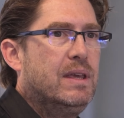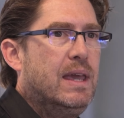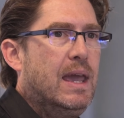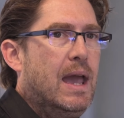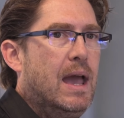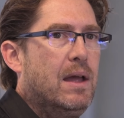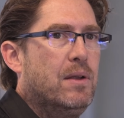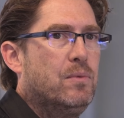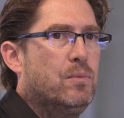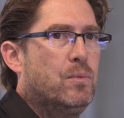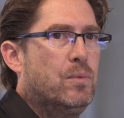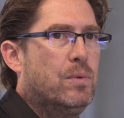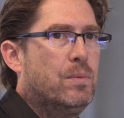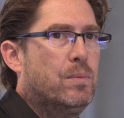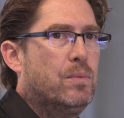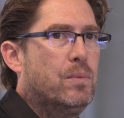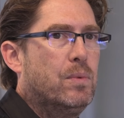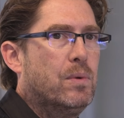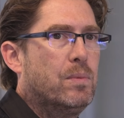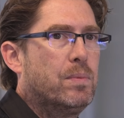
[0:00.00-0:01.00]
Again, we're,
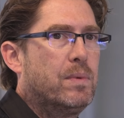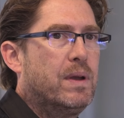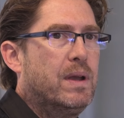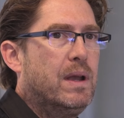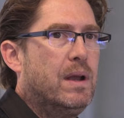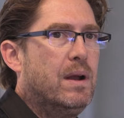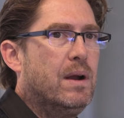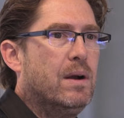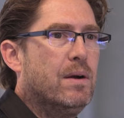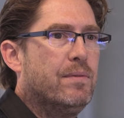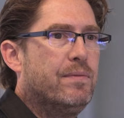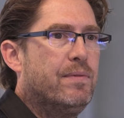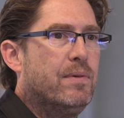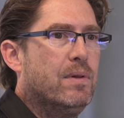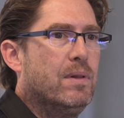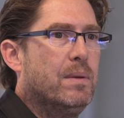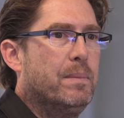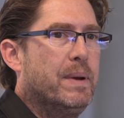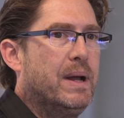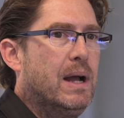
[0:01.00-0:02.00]
we're,
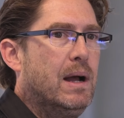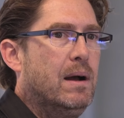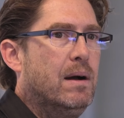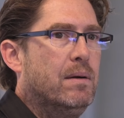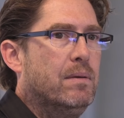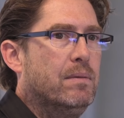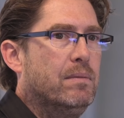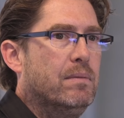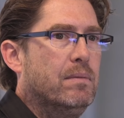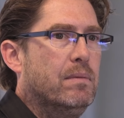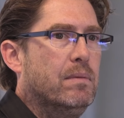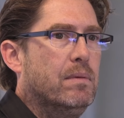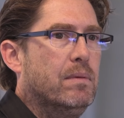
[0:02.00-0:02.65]
careful about